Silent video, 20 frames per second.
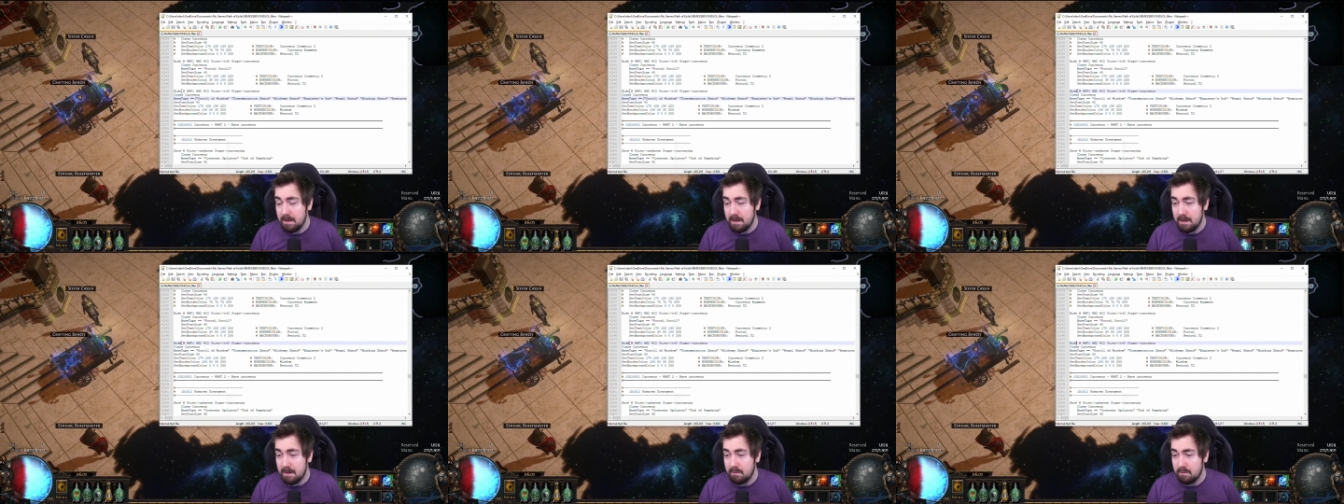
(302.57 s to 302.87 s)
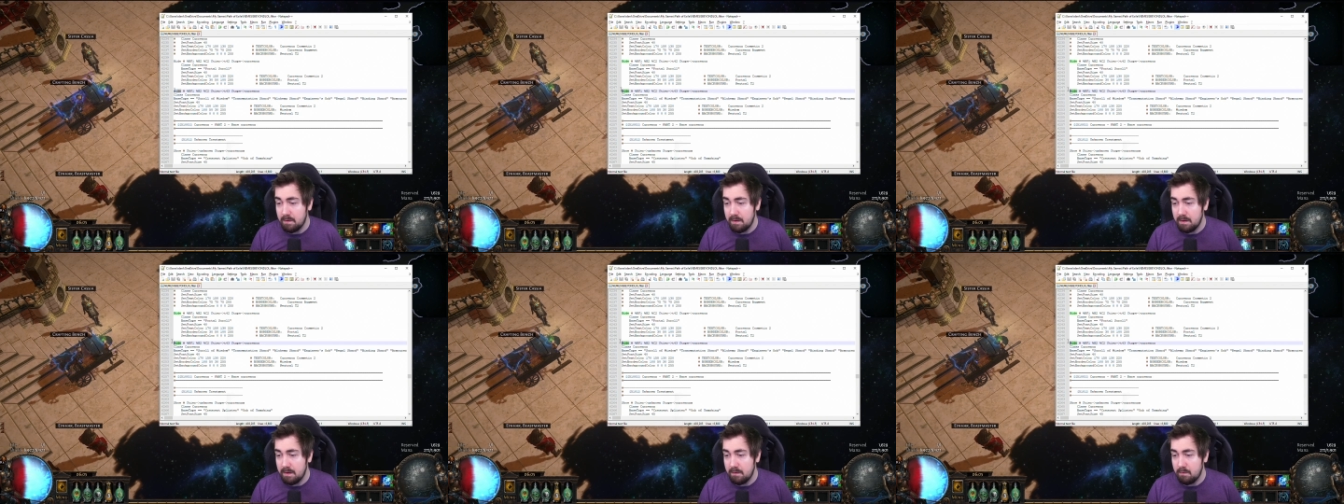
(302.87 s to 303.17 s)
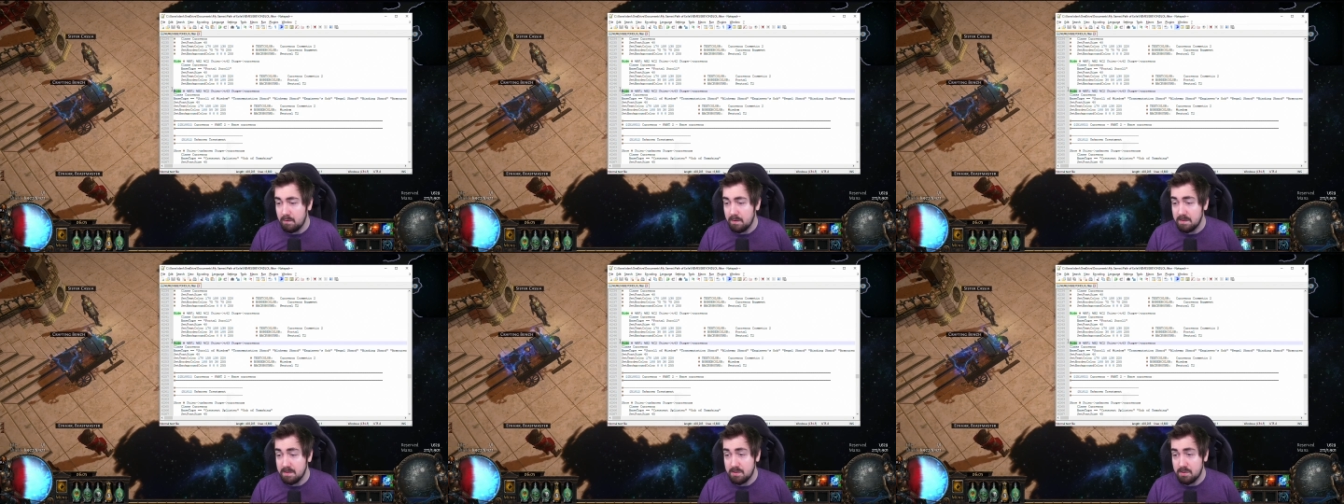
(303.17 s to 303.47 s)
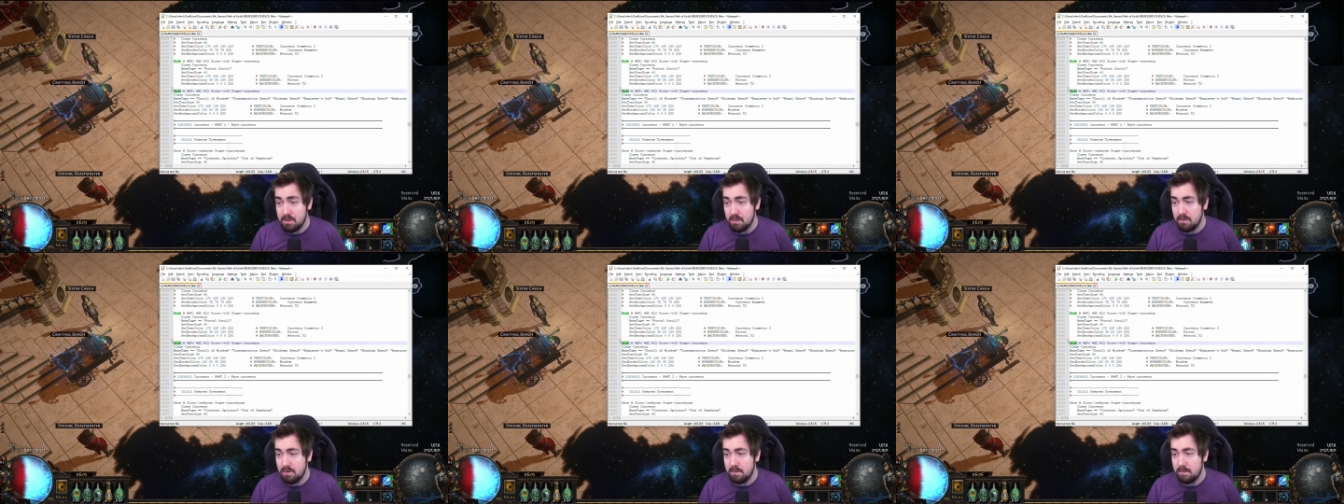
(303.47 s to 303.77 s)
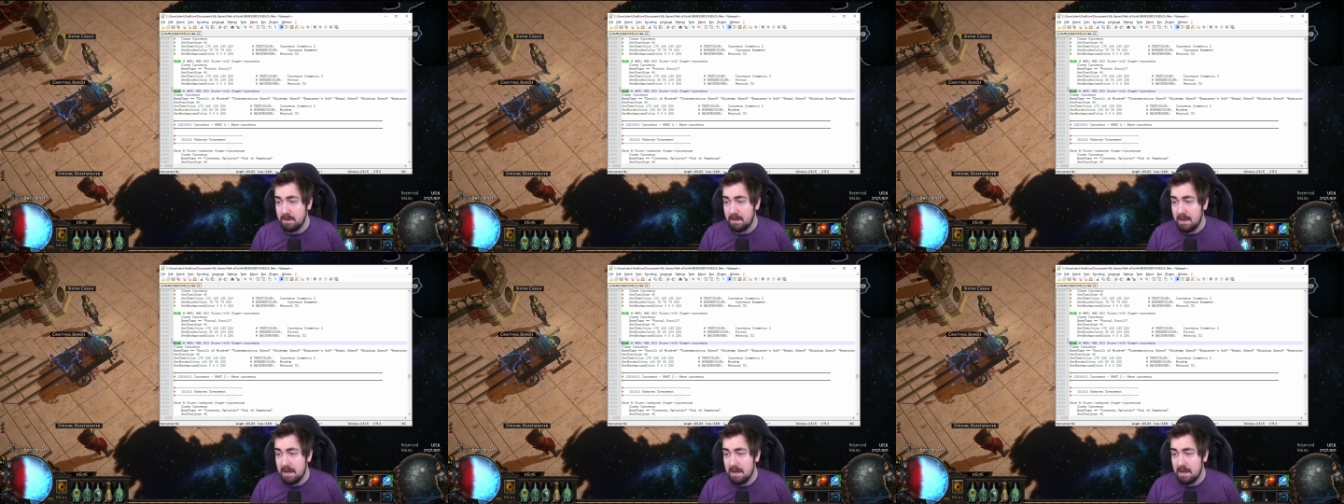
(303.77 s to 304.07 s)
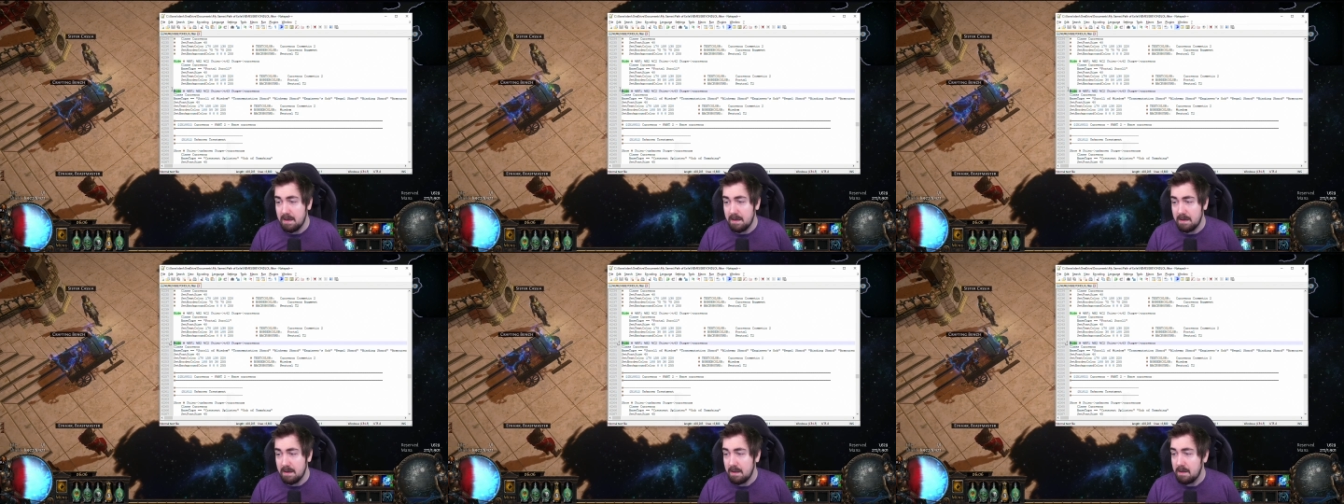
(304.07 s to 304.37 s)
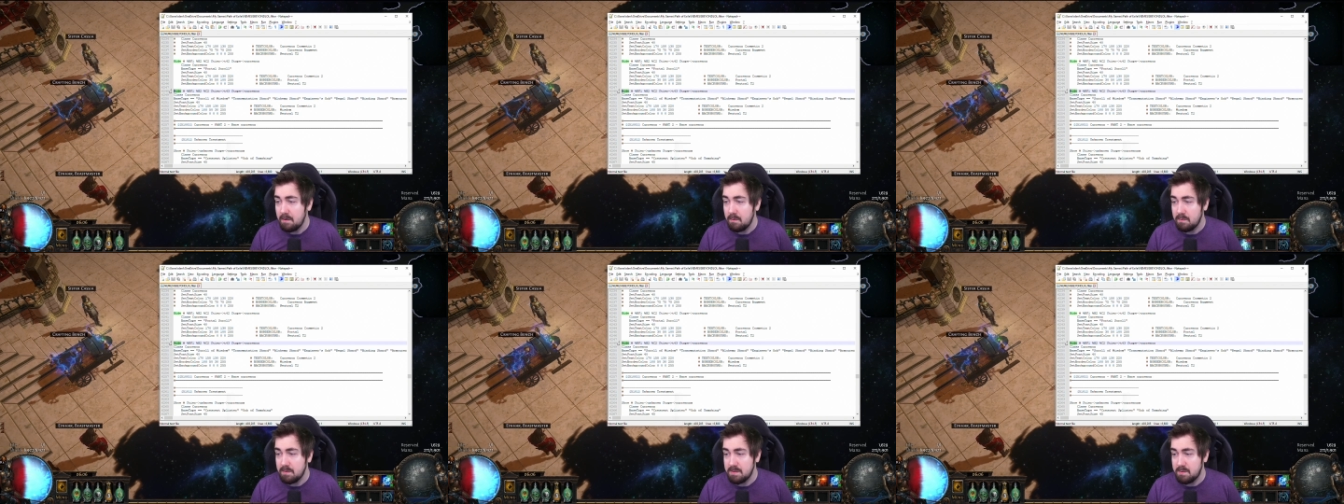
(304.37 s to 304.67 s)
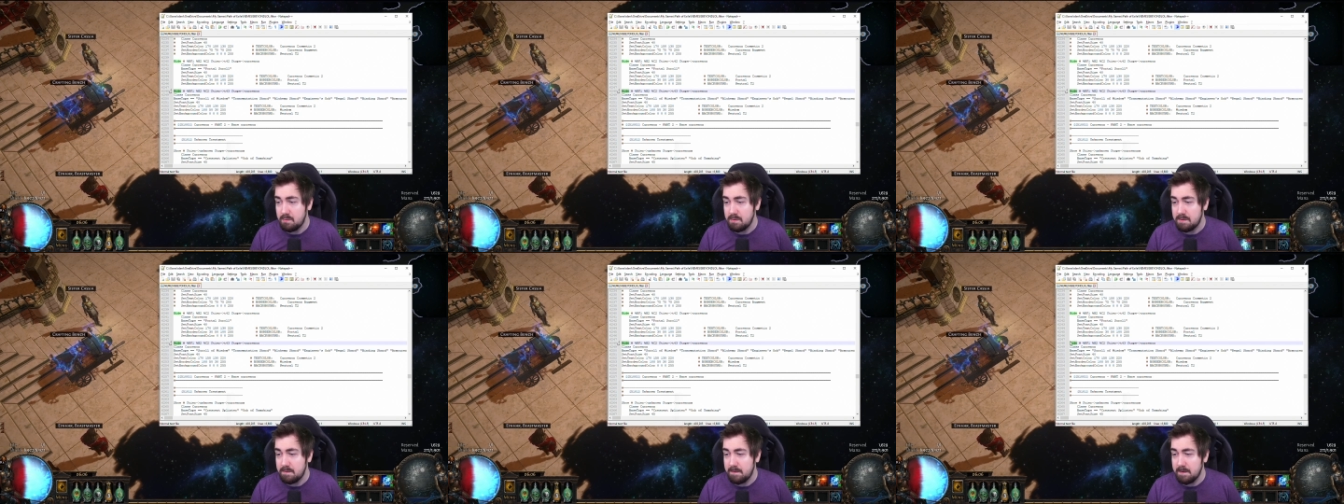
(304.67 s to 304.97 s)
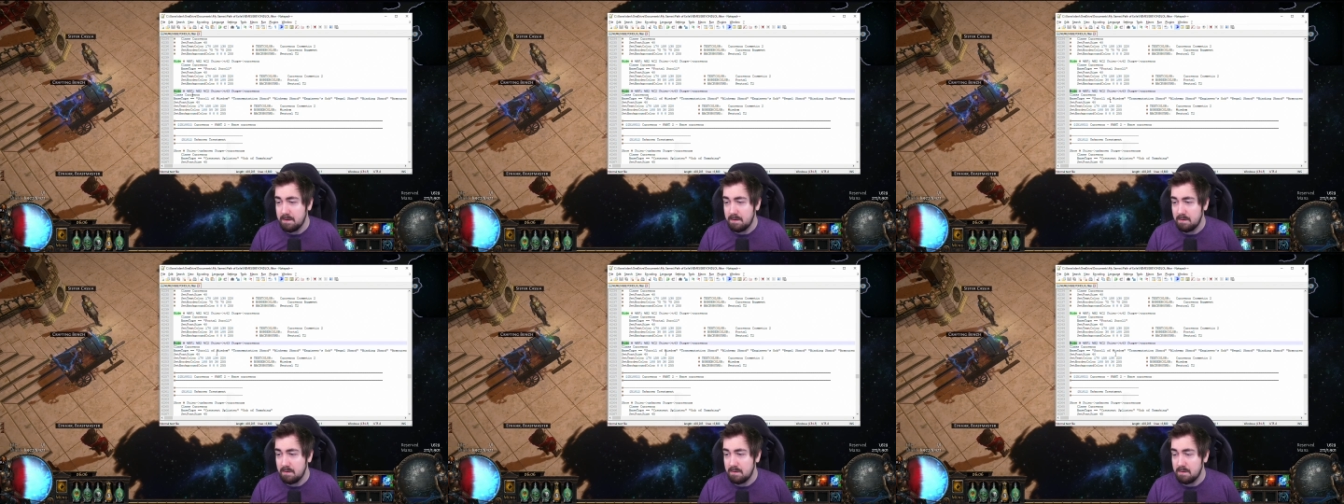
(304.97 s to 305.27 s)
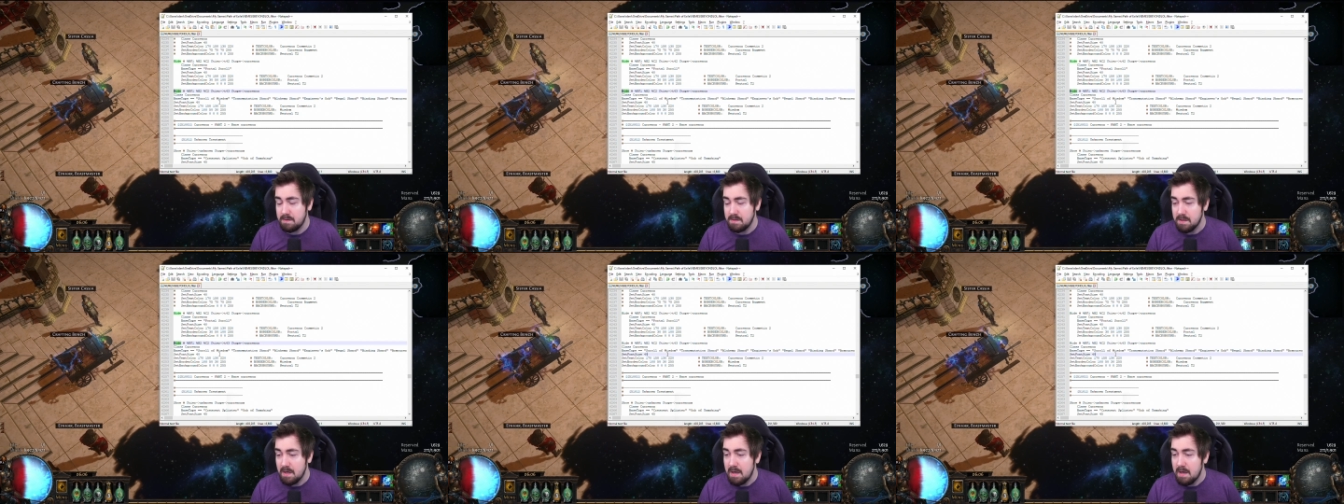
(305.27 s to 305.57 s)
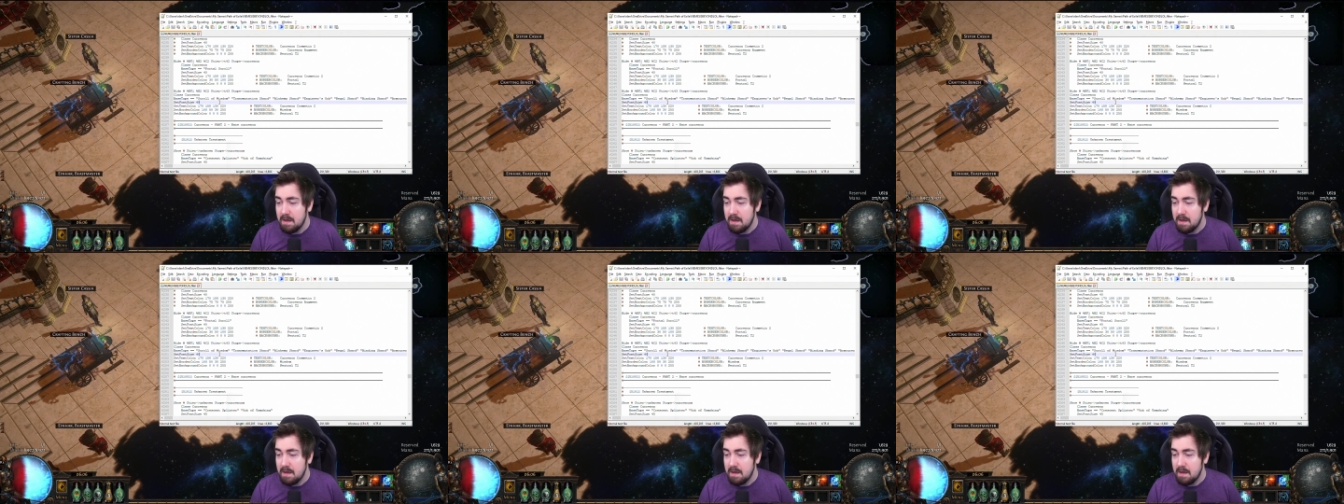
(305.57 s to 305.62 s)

like, really want to show them again and I don't want to switch filters,